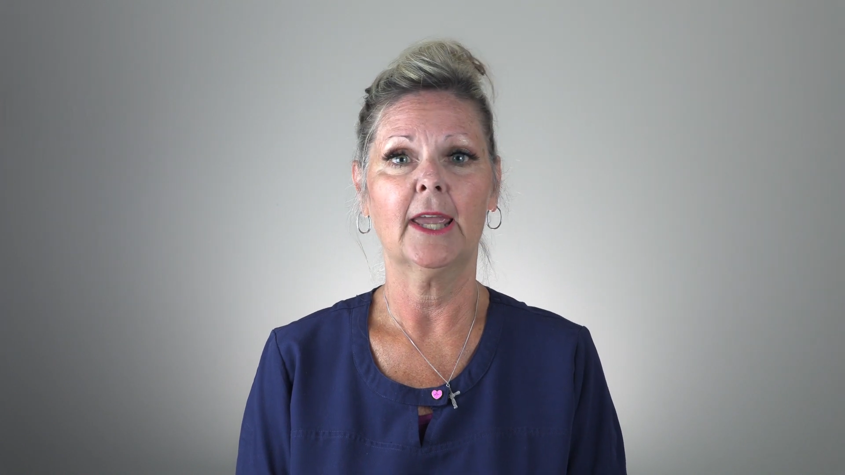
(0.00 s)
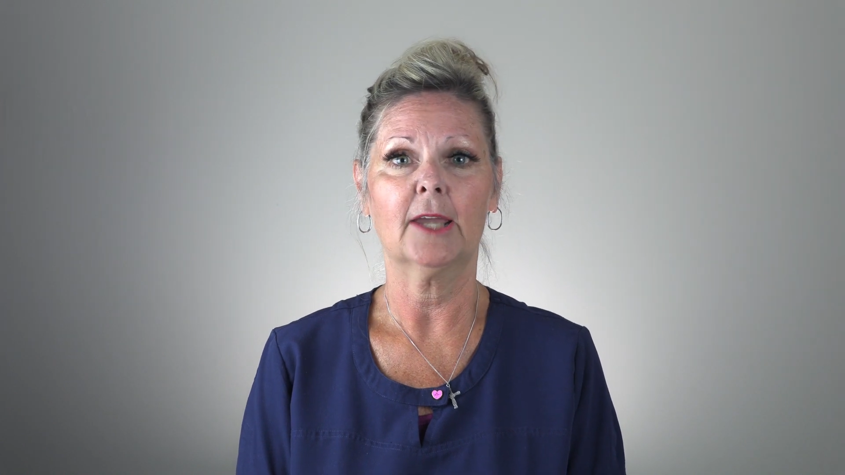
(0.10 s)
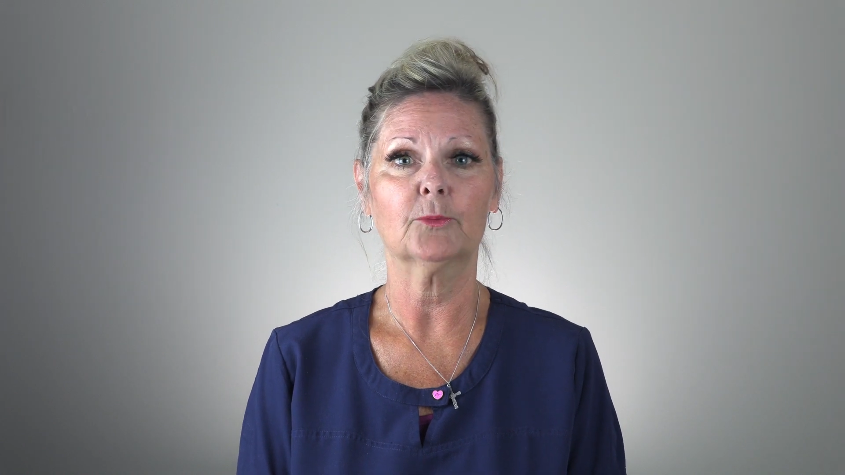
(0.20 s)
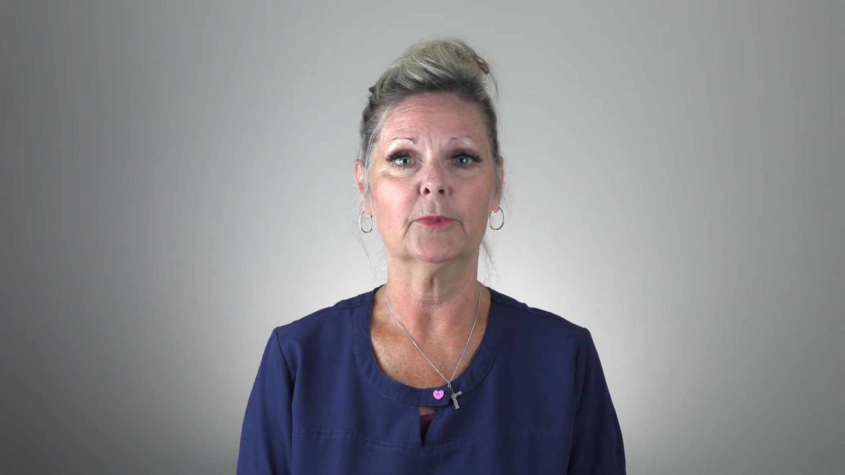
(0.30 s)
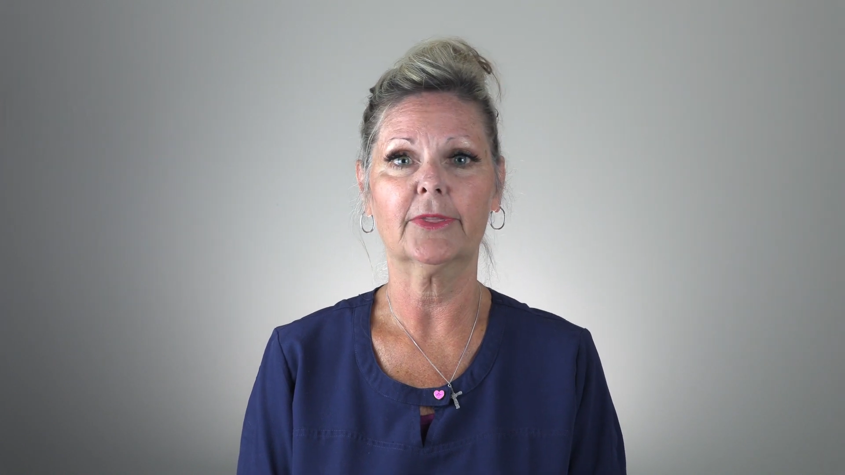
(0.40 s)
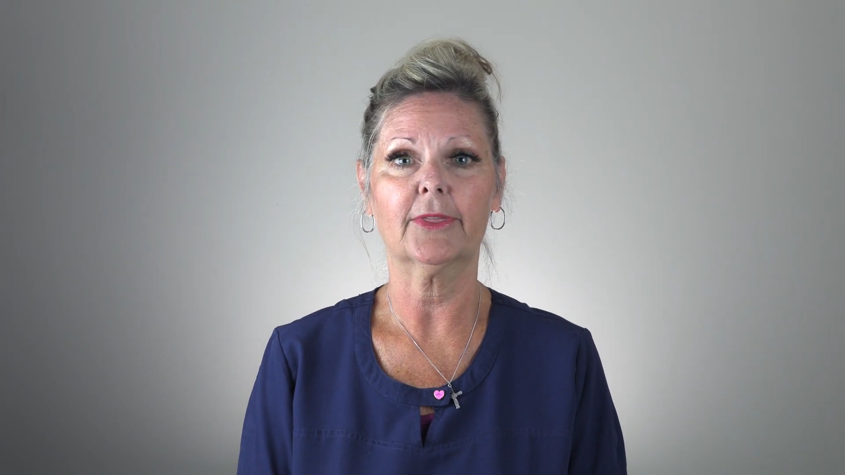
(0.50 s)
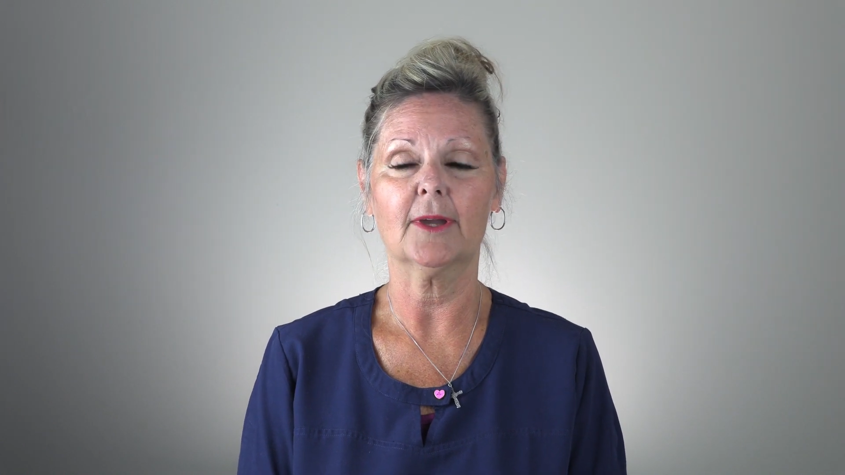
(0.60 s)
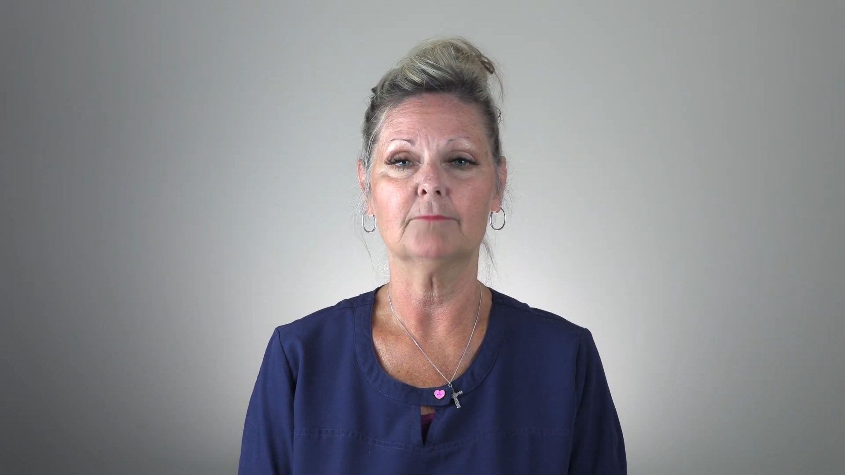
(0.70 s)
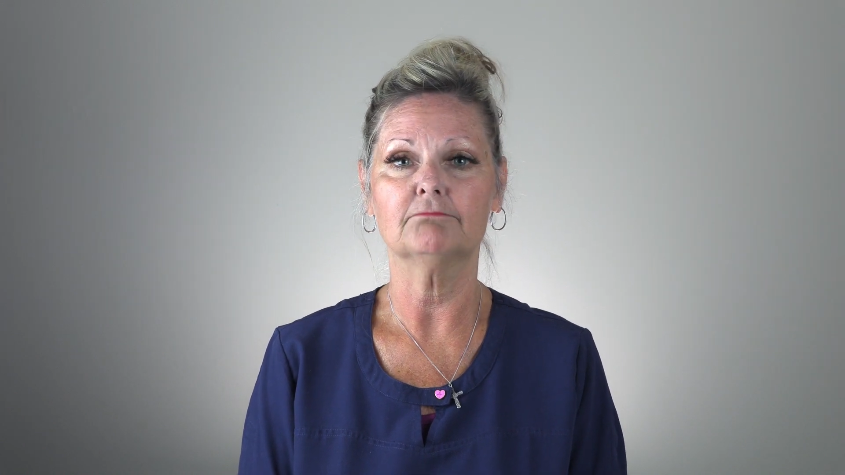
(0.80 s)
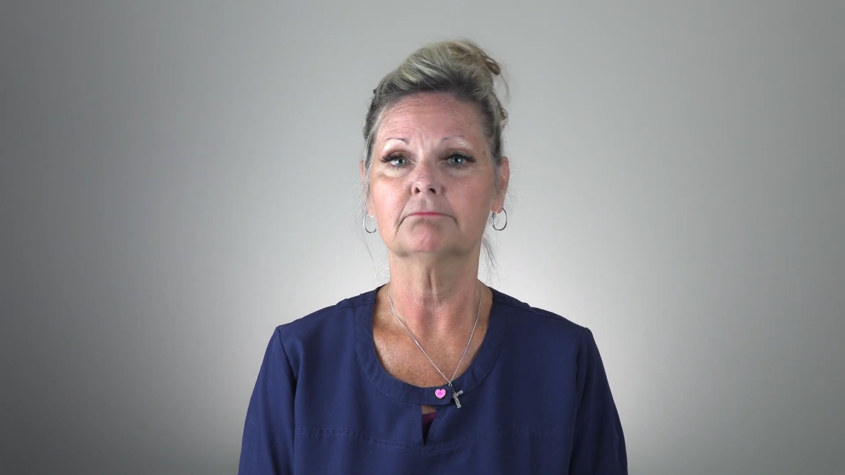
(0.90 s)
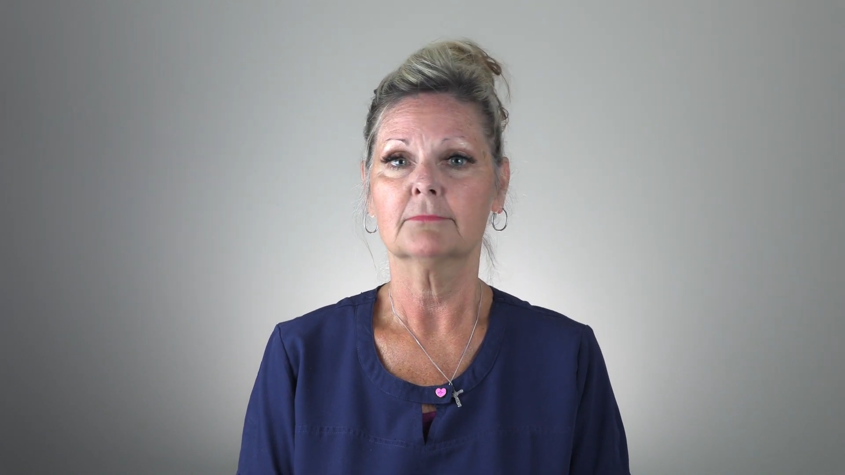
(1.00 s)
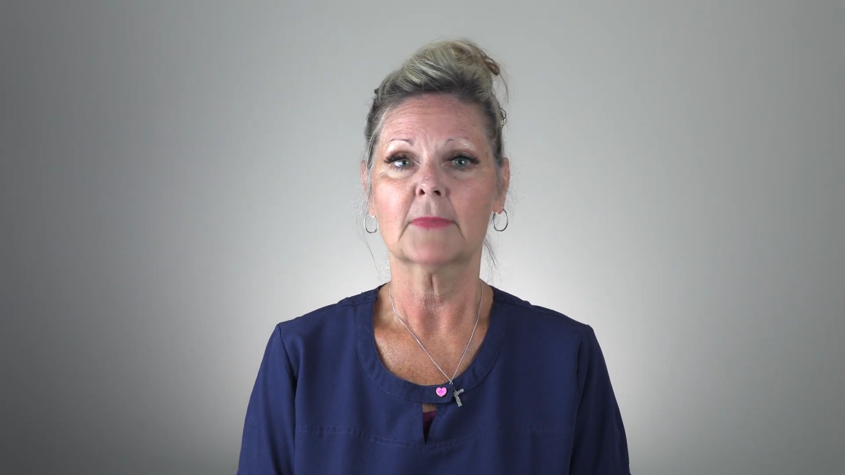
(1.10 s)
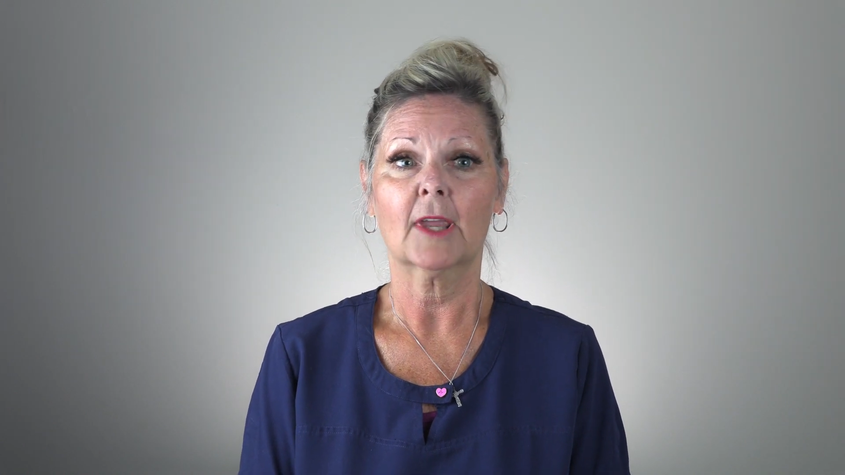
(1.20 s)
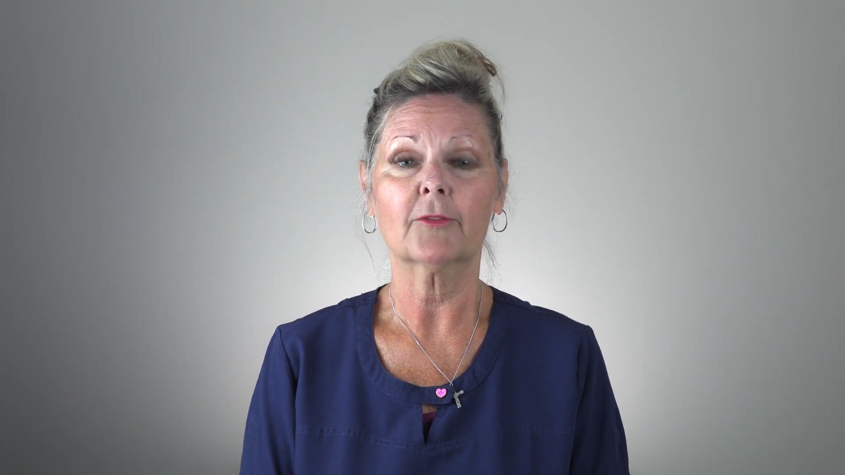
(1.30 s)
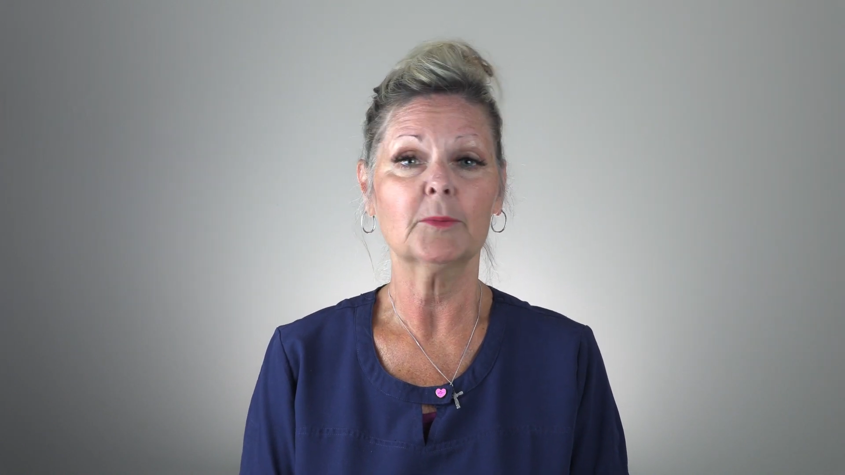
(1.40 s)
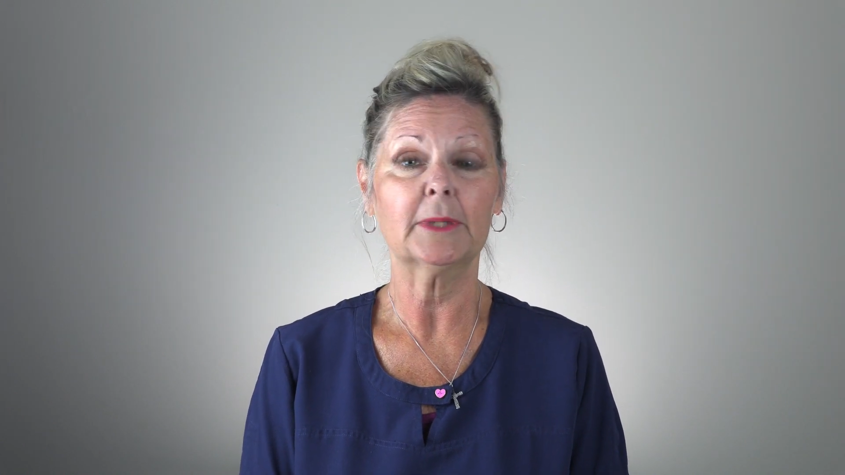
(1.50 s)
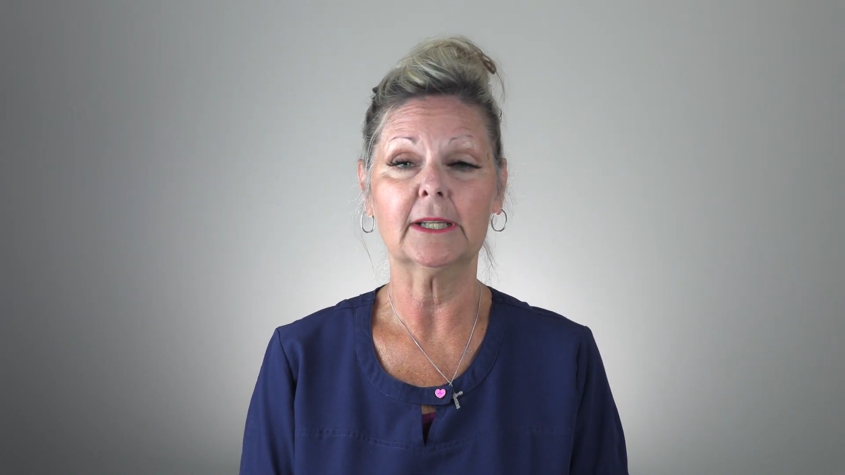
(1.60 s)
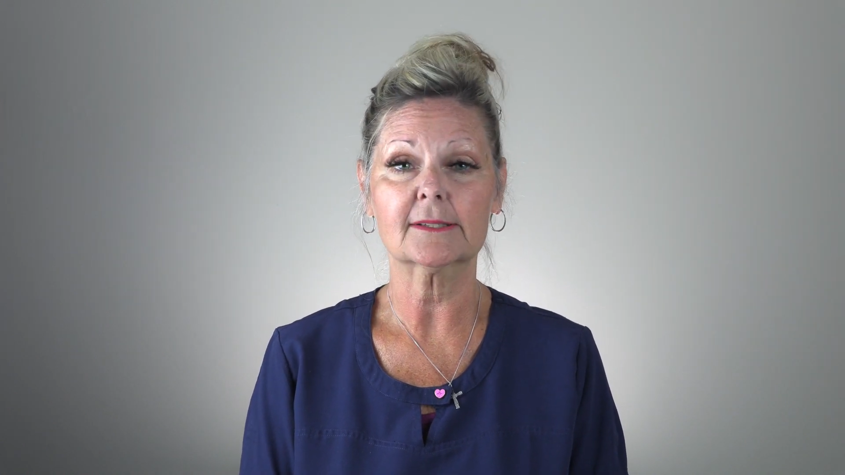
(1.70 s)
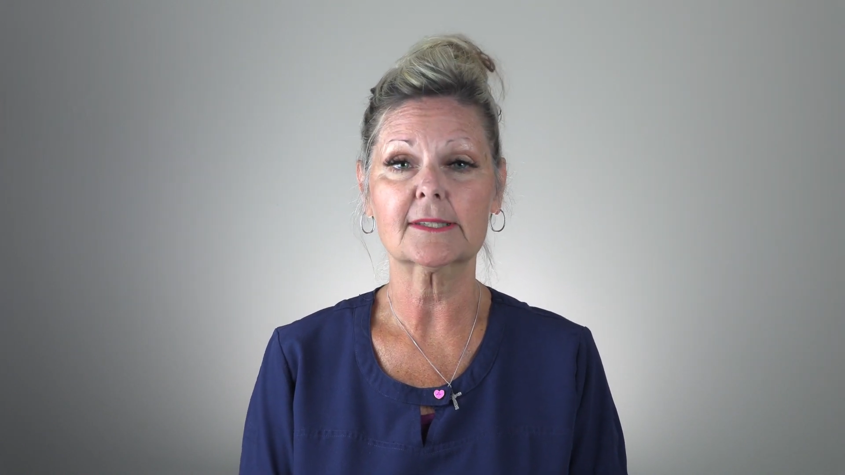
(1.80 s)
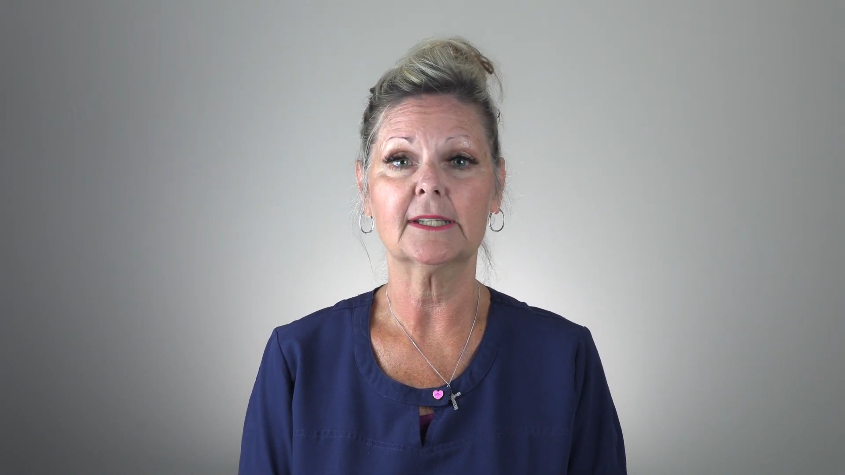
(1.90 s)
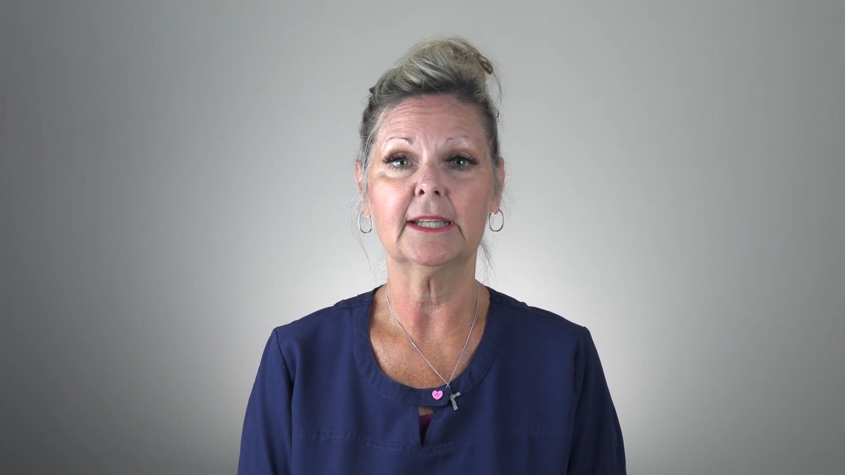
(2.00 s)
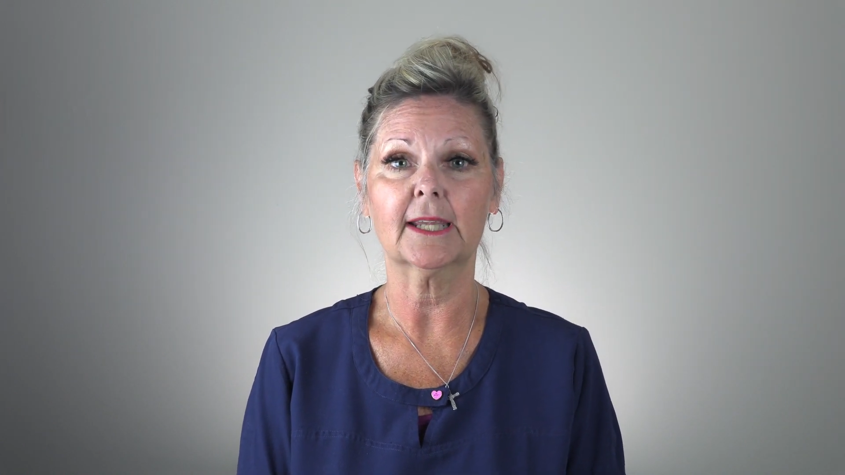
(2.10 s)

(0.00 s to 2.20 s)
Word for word: and with um, everybody else that he